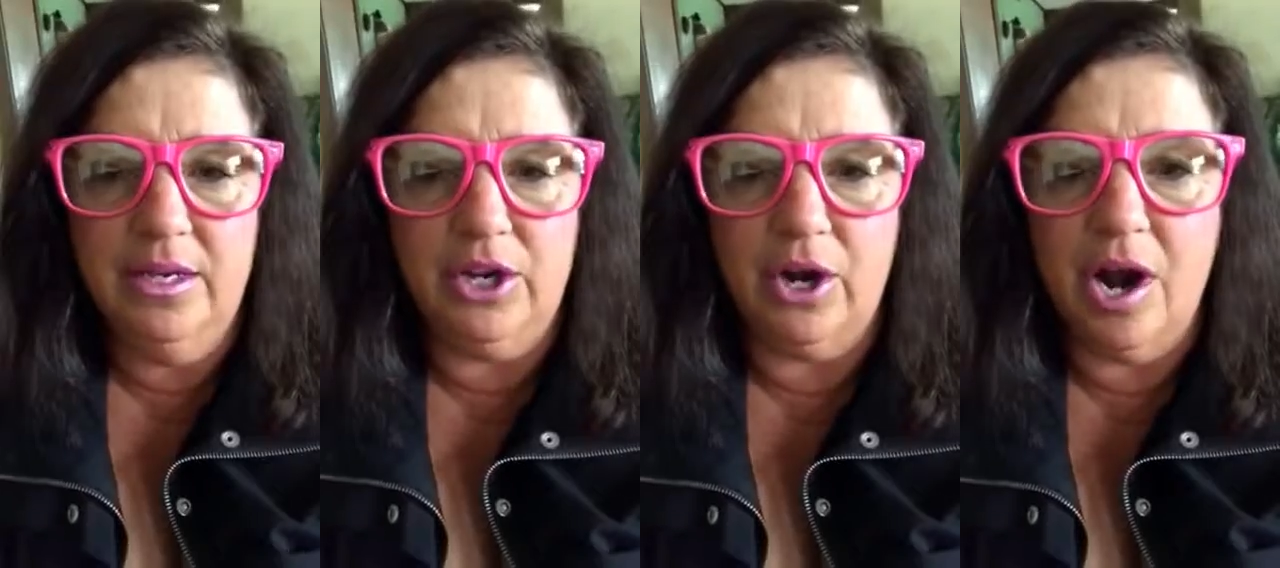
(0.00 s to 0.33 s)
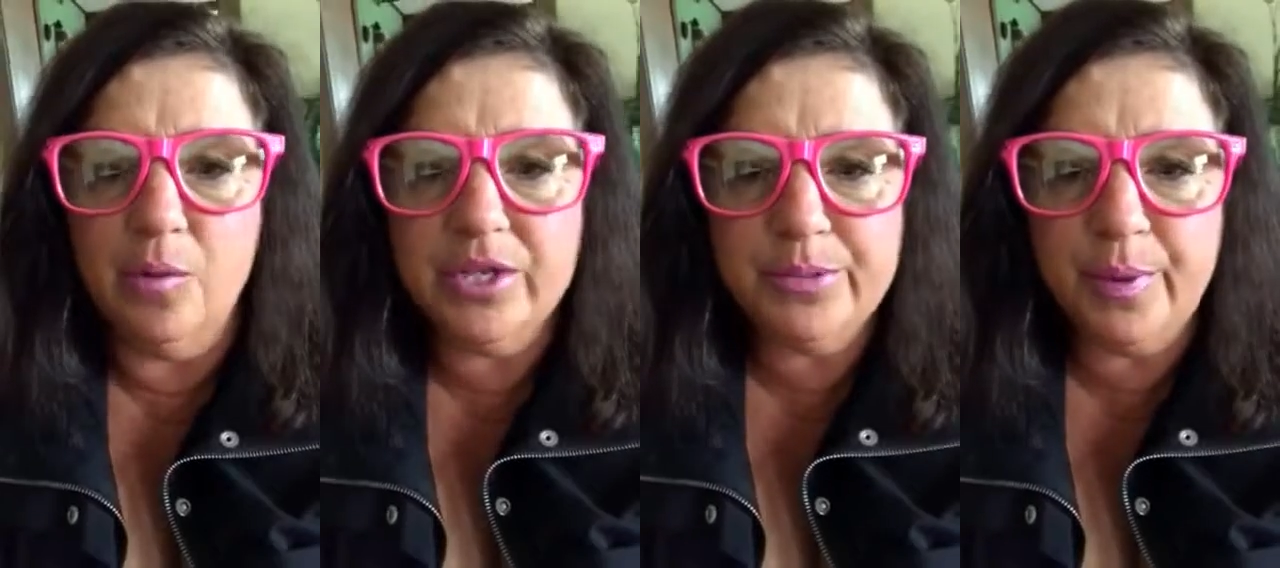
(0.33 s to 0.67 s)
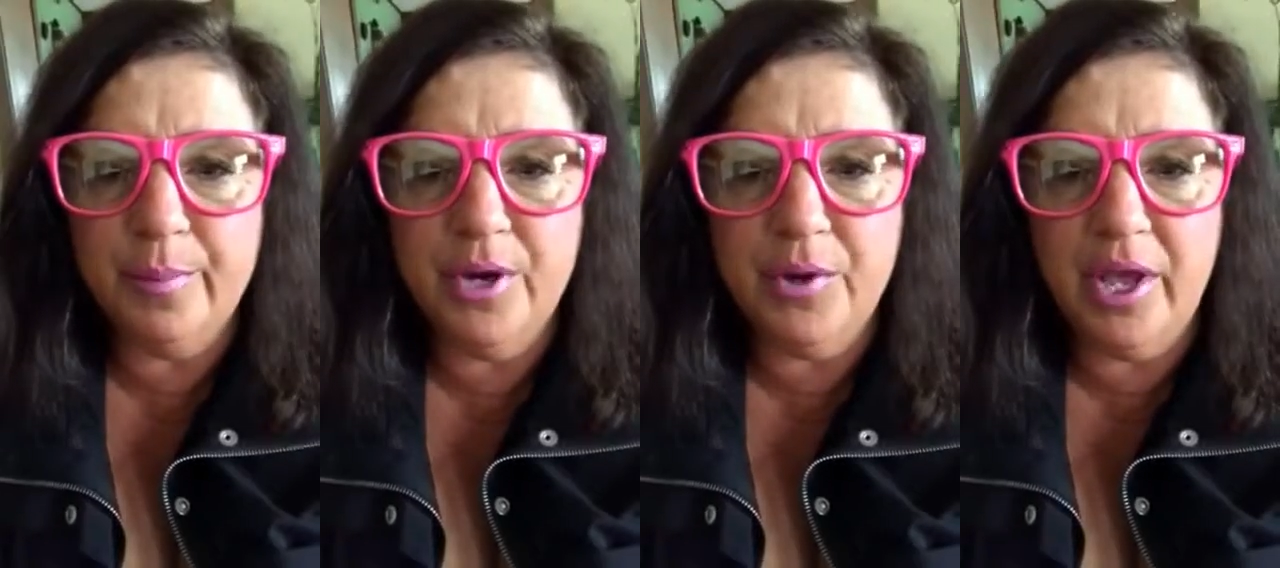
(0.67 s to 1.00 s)
You're always
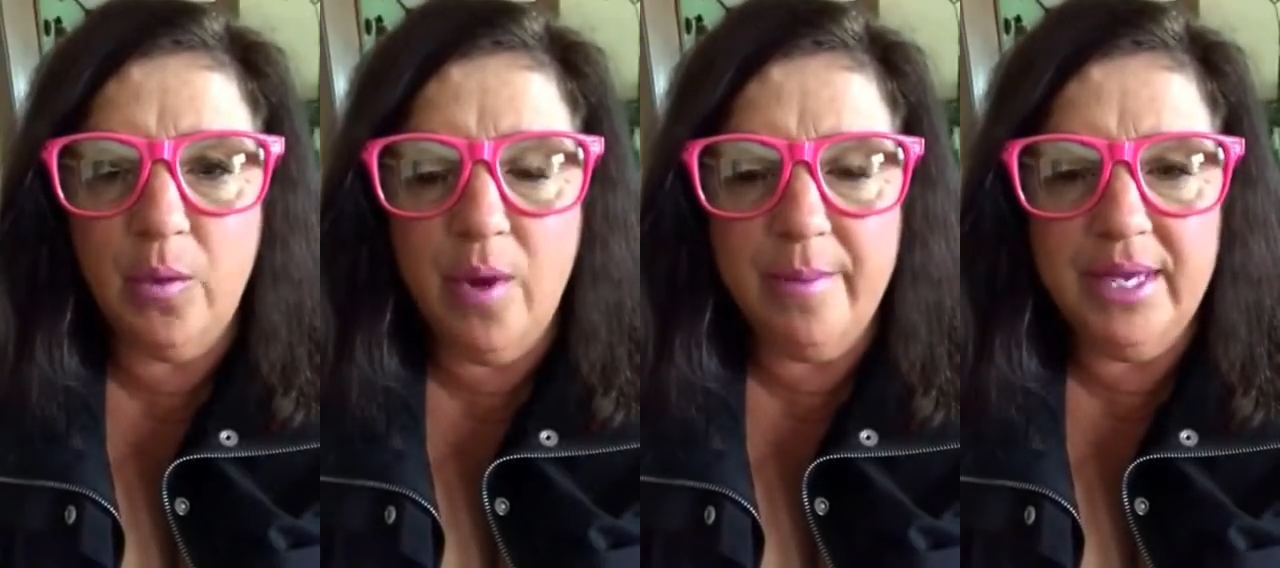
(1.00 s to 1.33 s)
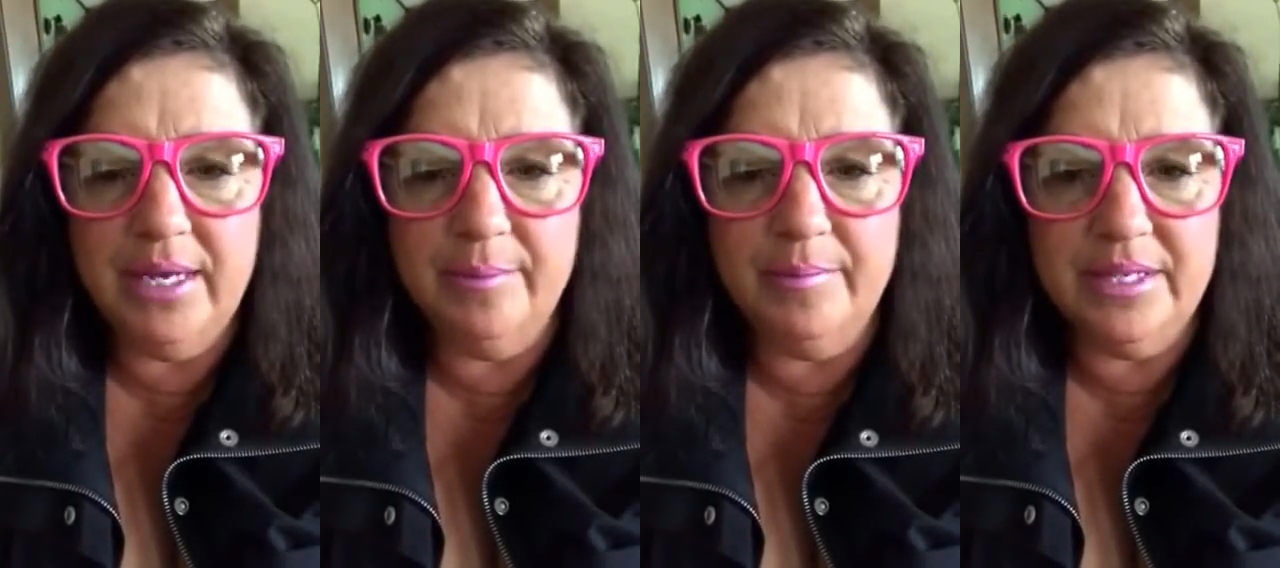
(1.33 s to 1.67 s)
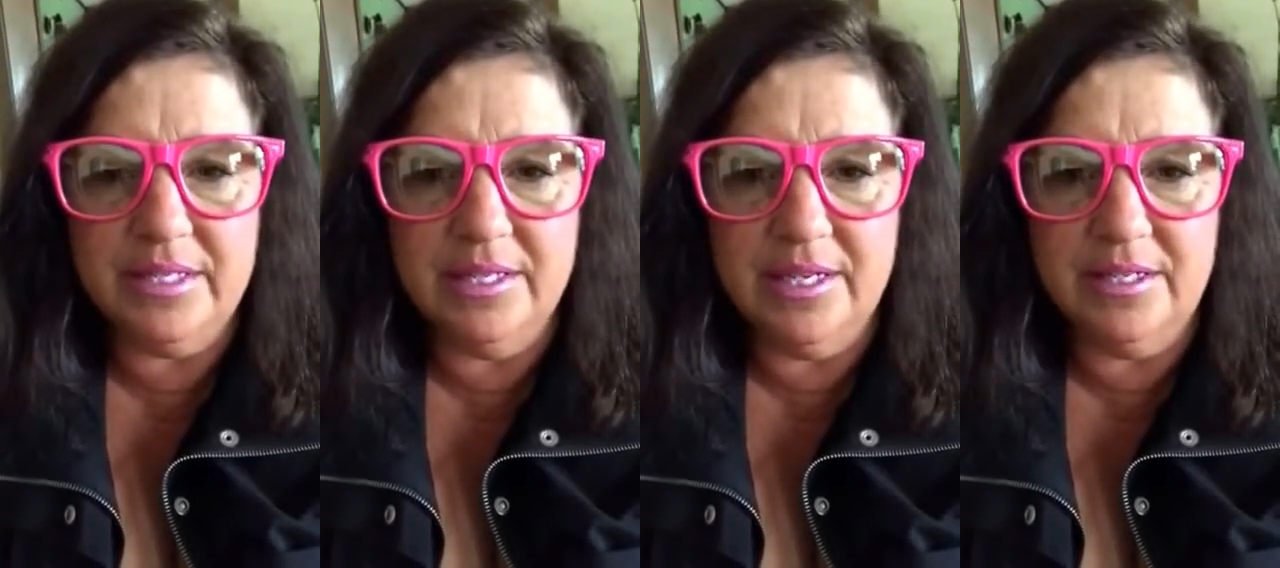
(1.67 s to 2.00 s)
promoting women in
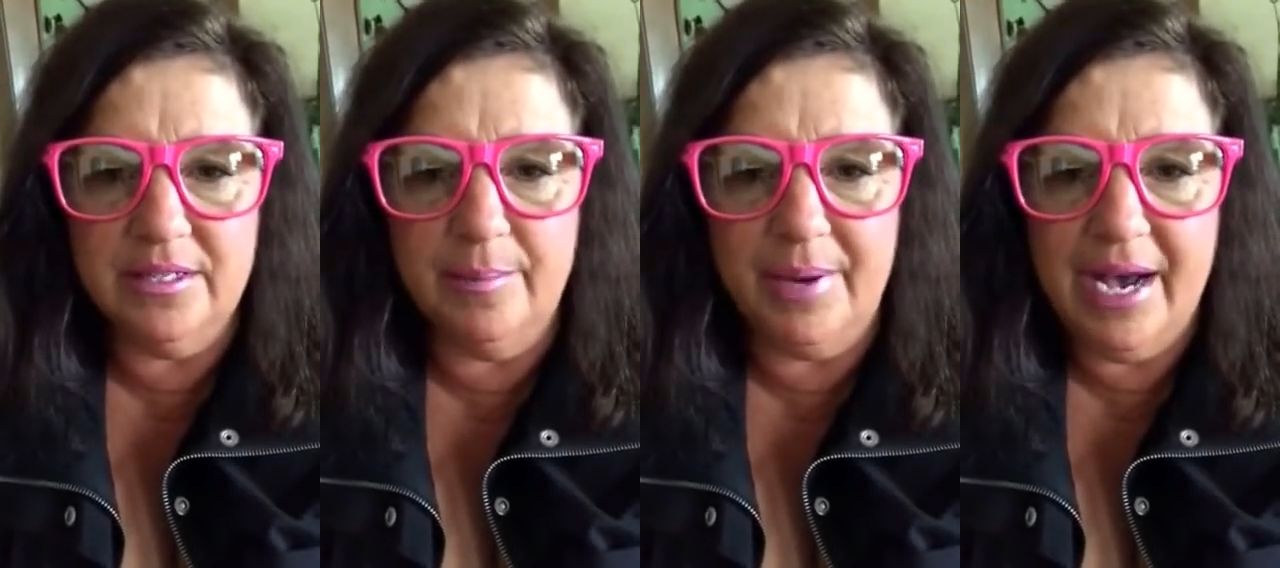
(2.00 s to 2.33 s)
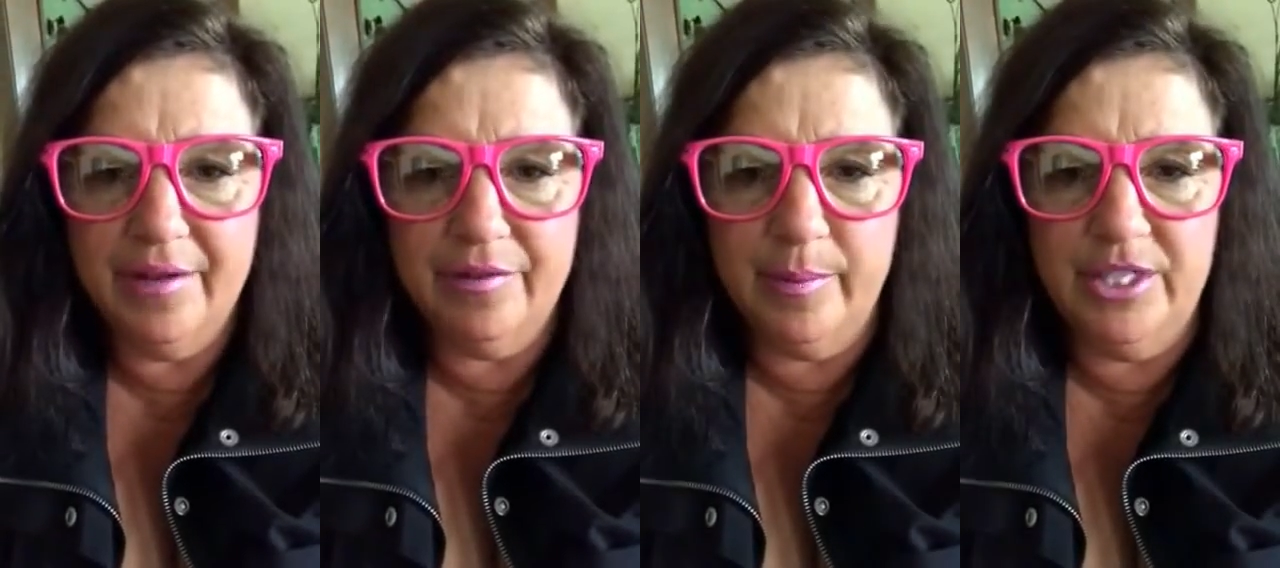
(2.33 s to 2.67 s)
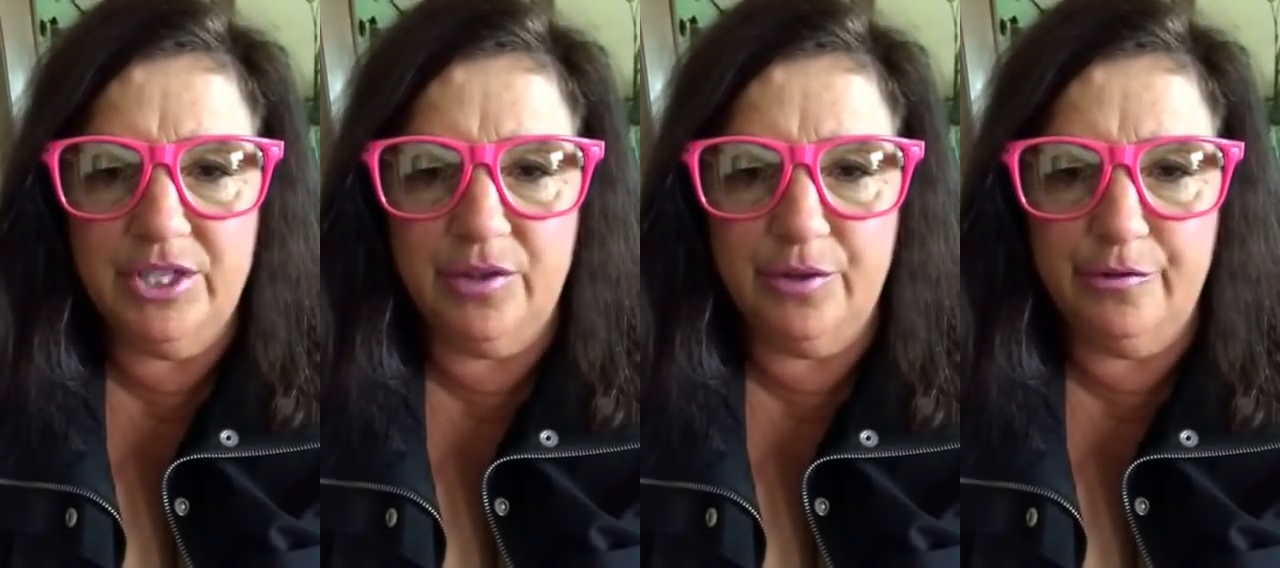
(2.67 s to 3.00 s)
business to buy from
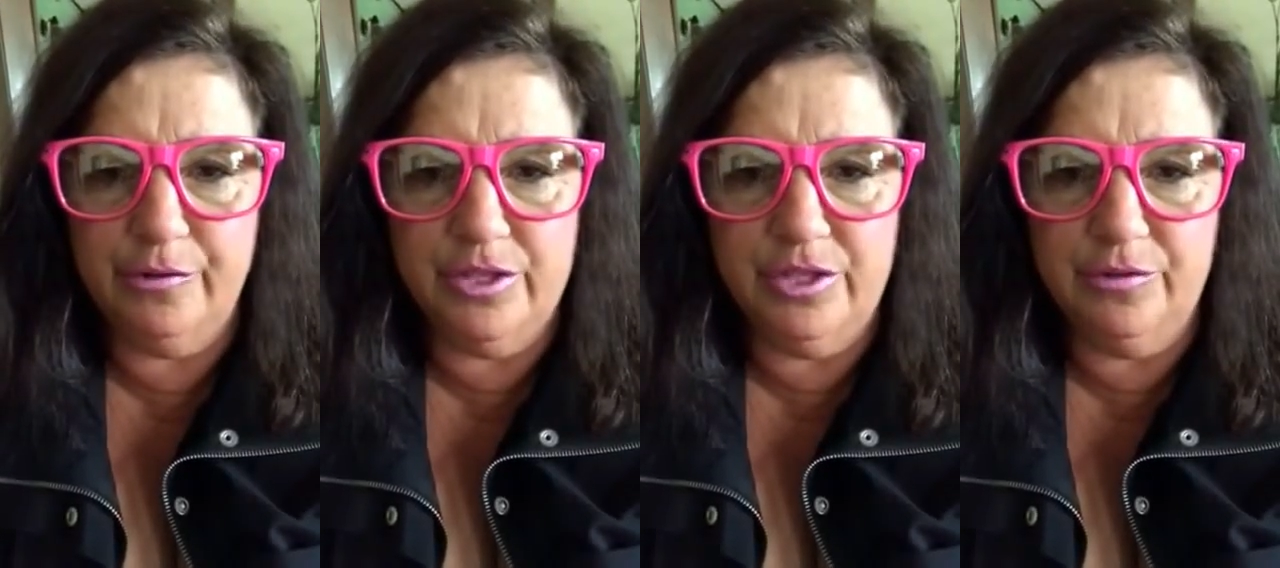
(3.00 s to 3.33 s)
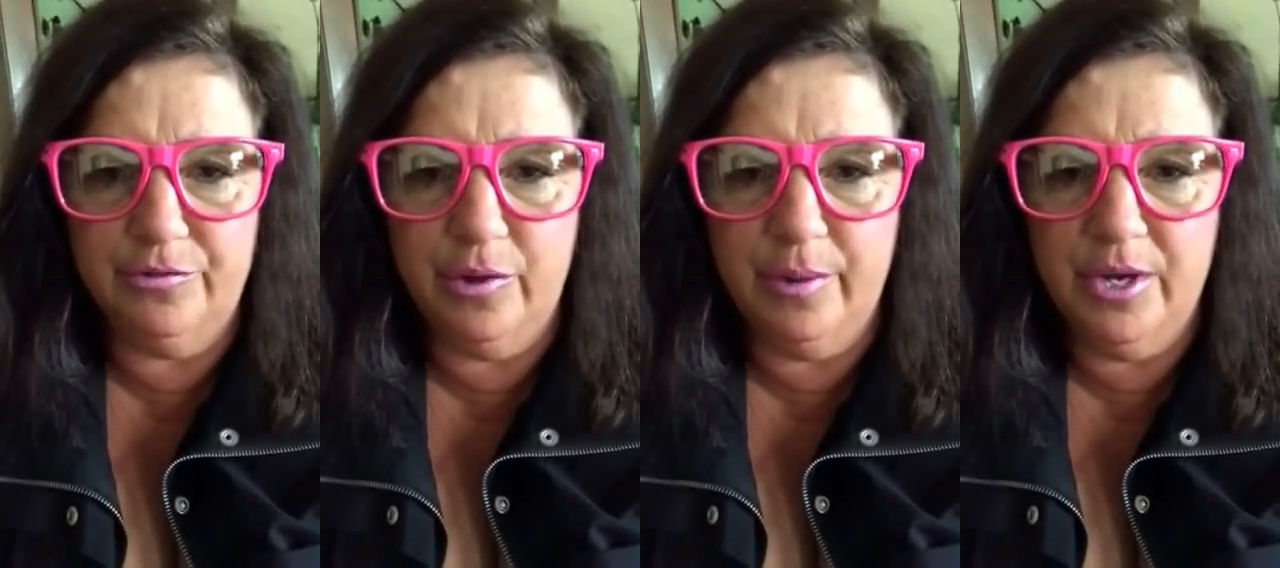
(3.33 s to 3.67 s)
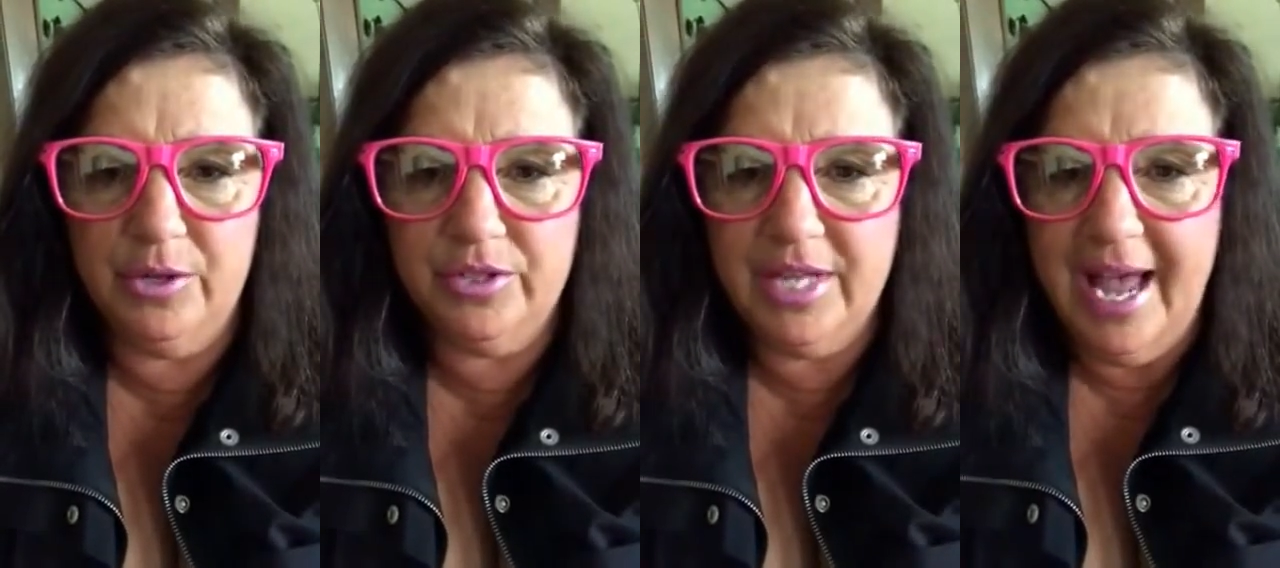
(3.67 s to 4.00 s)
each other first and
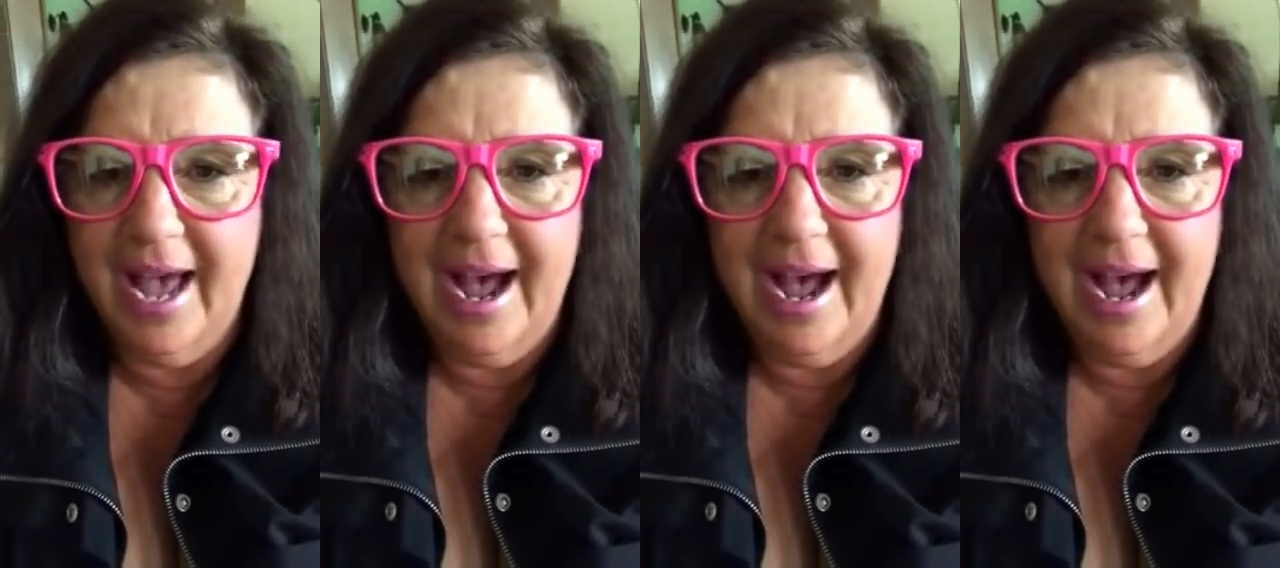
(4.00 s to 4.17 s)
foremost.